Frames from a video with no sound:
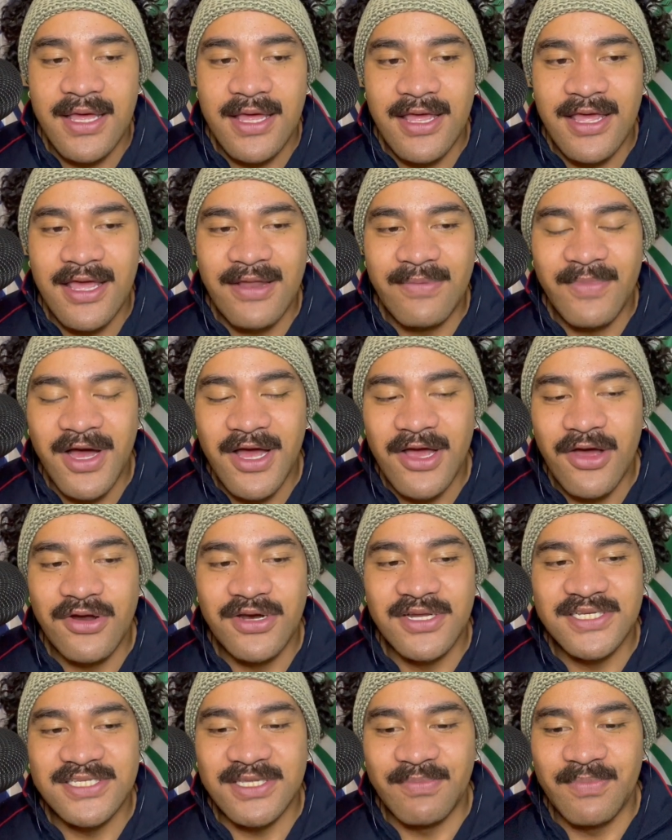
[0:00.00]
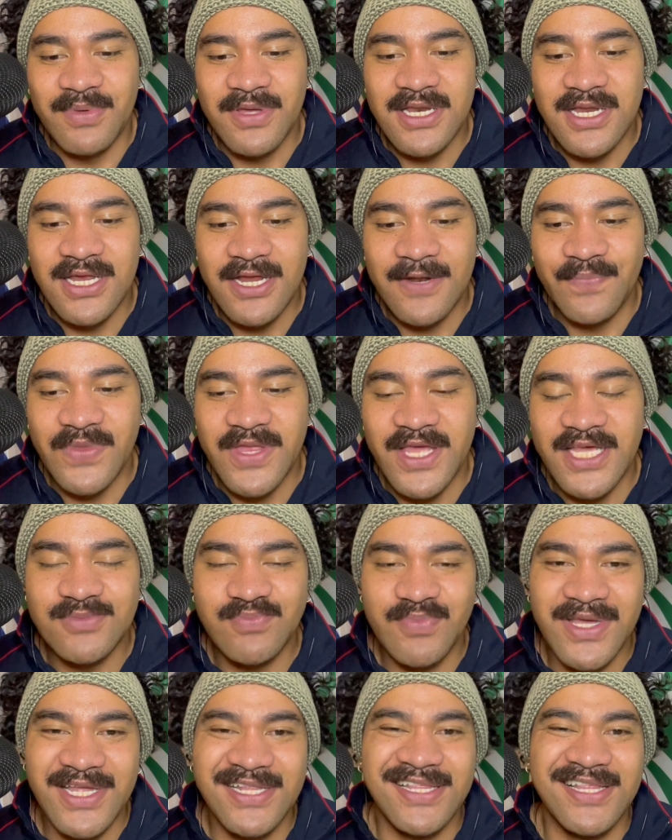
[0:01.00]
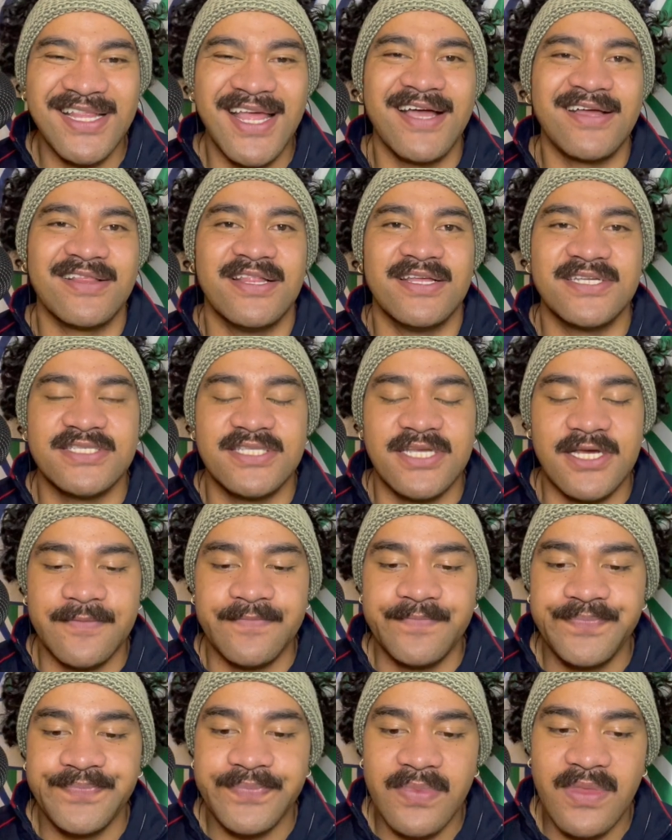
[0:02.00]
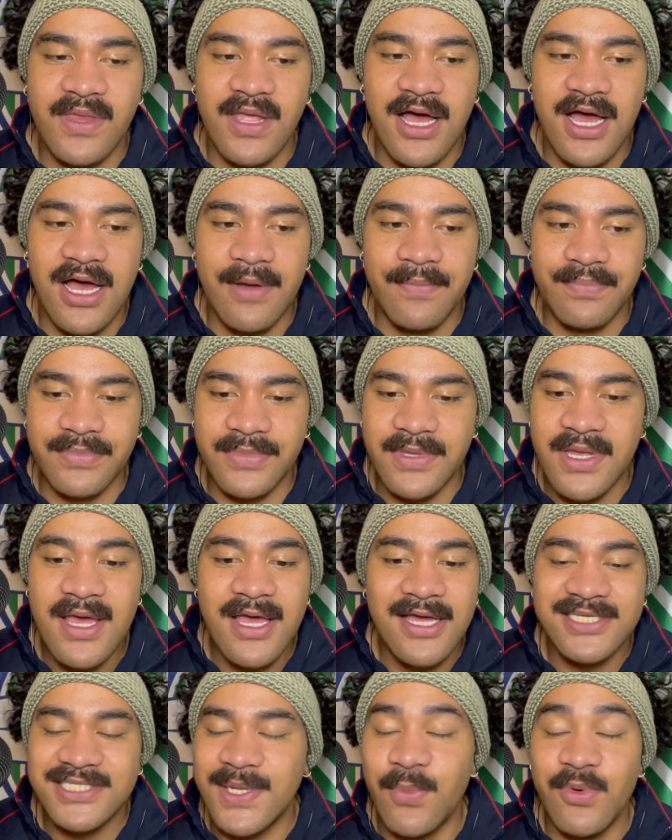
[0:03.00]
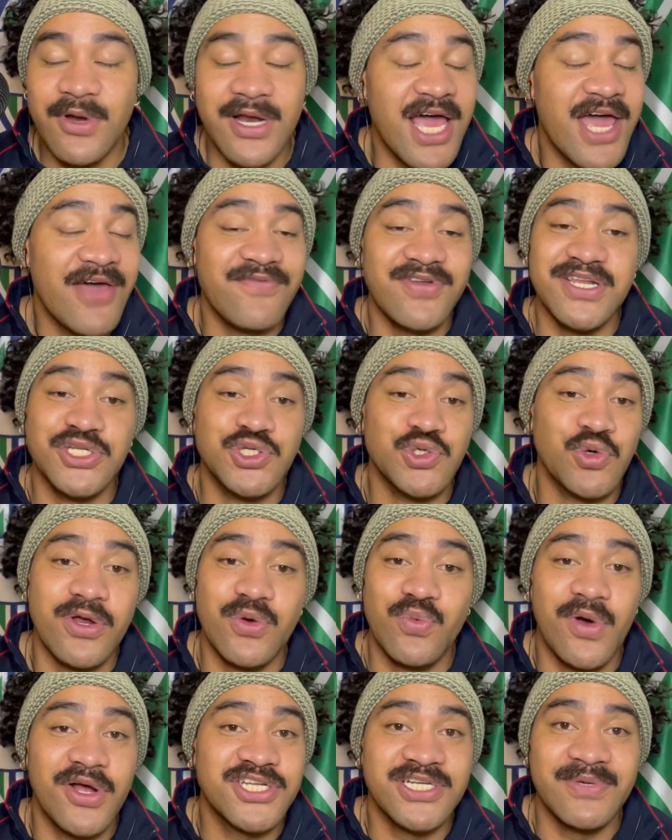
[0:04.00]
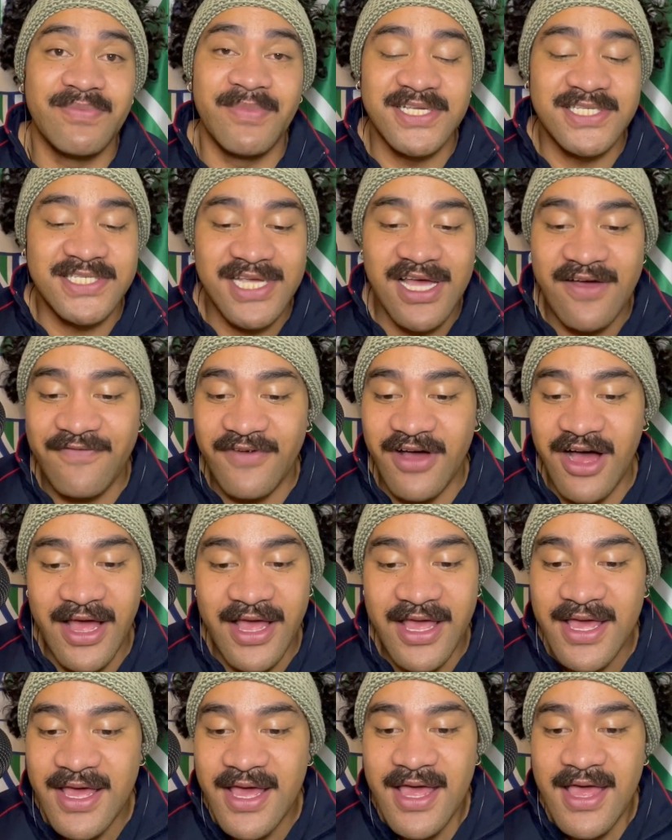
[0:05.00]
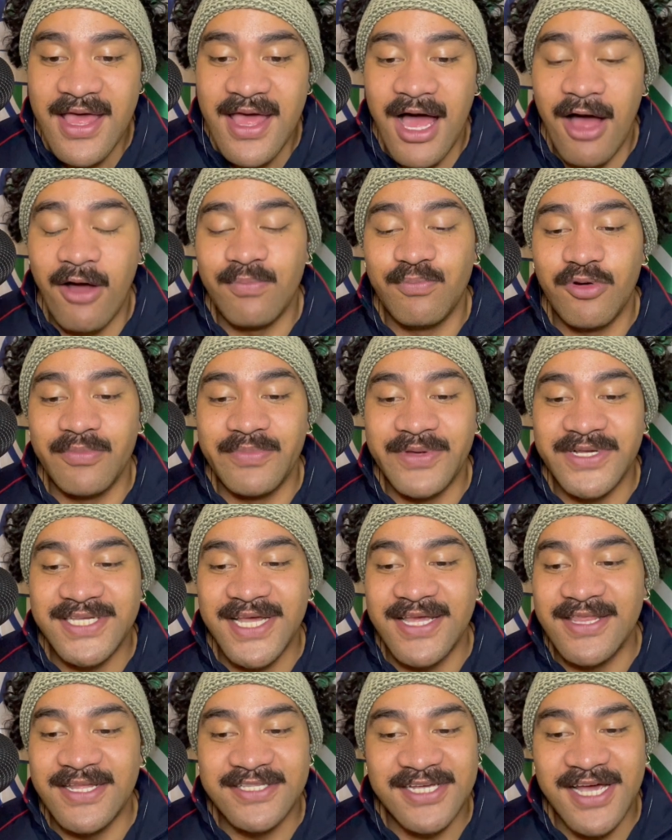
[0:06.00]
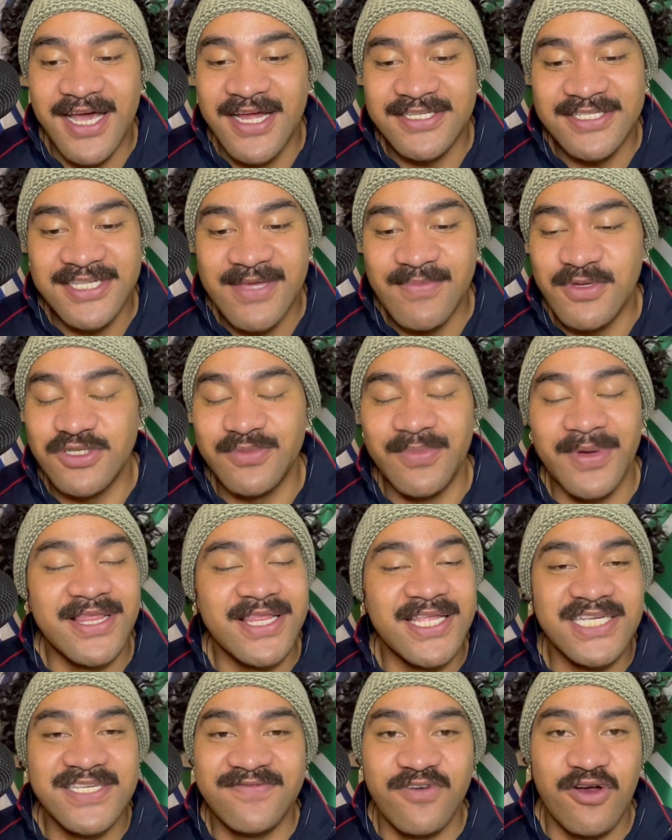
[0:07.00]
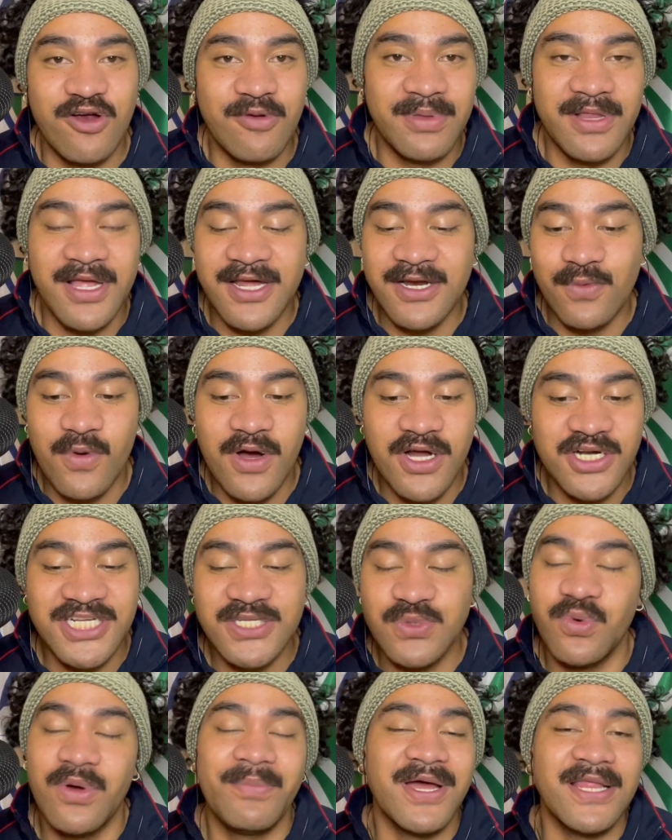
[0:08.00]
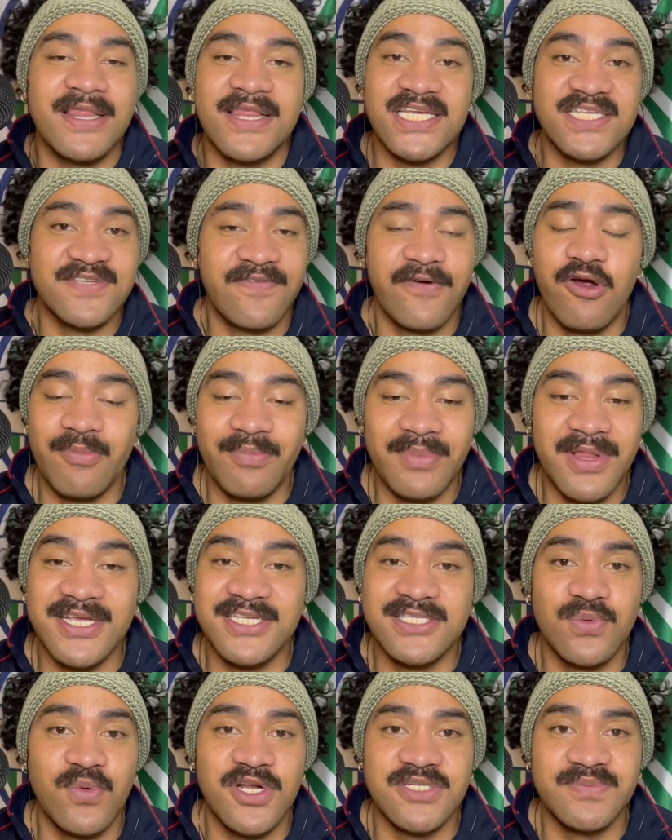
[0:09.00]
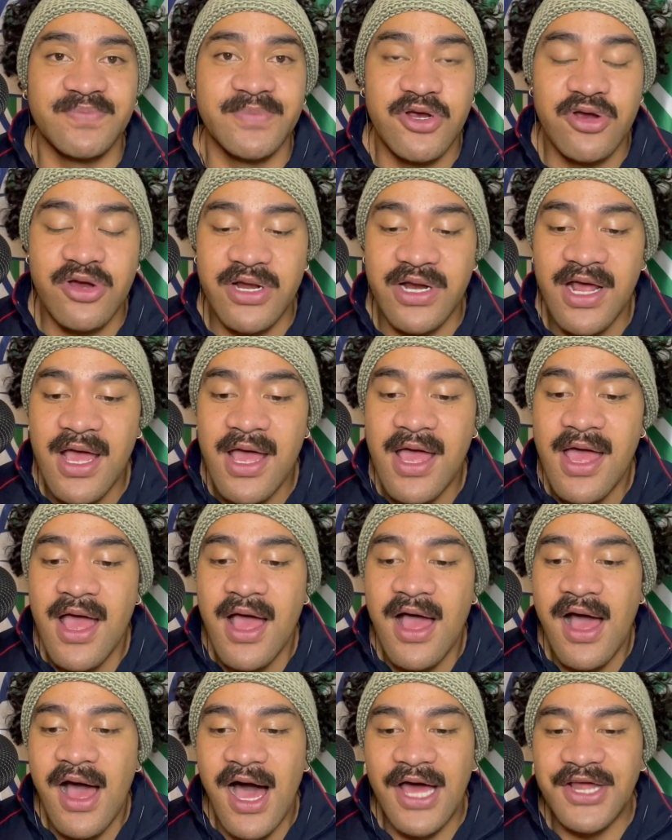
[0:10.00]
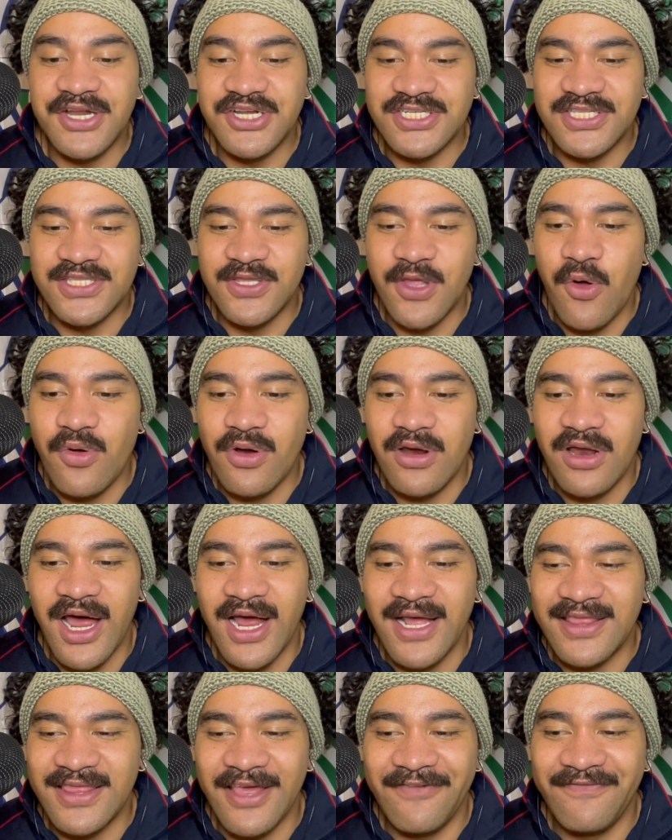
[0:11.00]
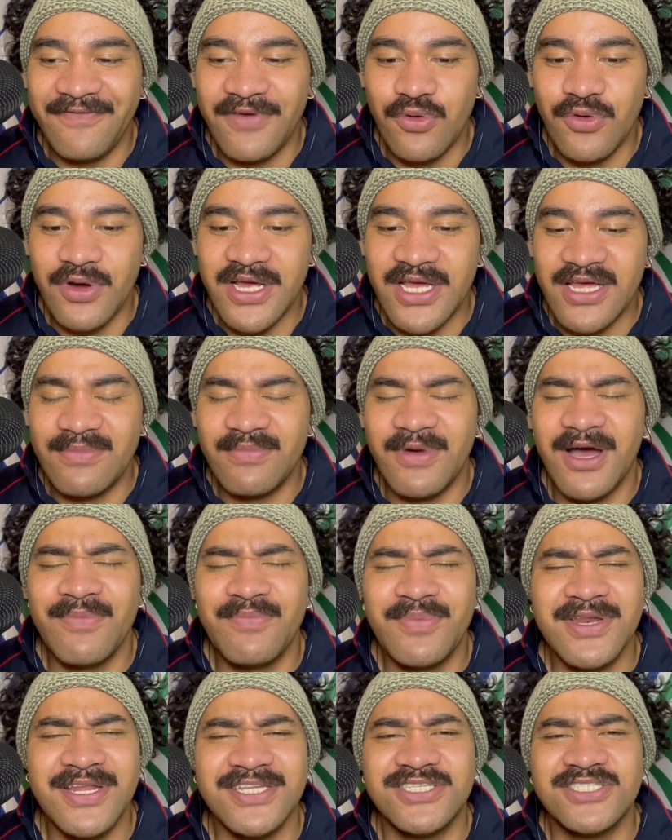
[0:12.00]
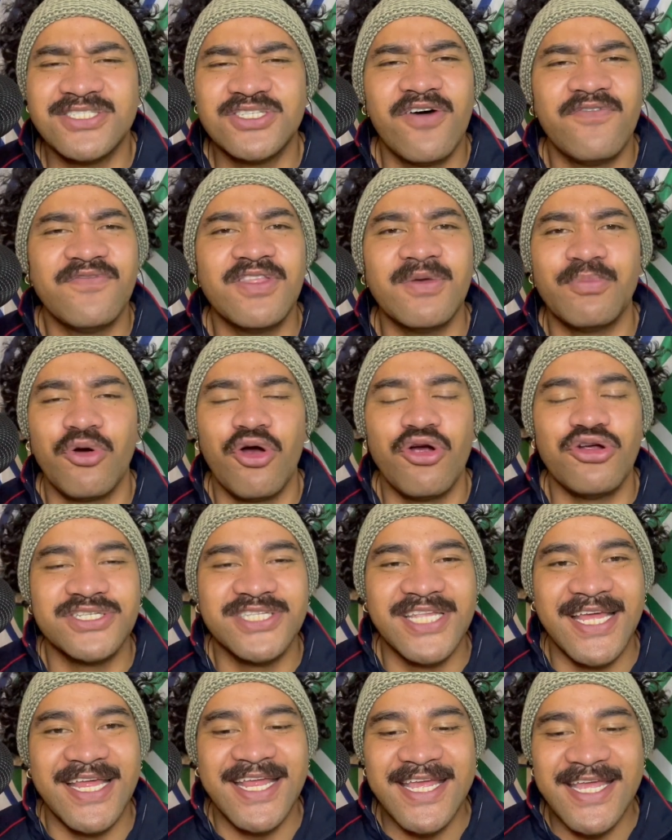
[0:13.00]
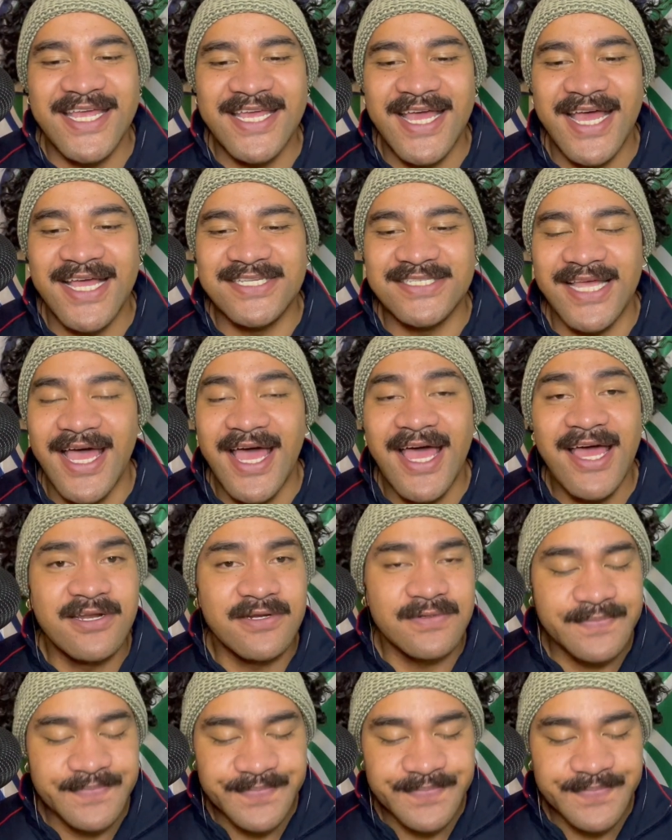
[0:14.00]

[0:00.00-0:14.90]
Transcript: in my honest opinion, he has been lackluster. Someone I haven't enjoyed watching myself. I'll probably say in the Titans team is my least favorite player to watch. He's one of my least favorite players to watch, period. I just don't like that very, in my opinion, soft approach that he has had.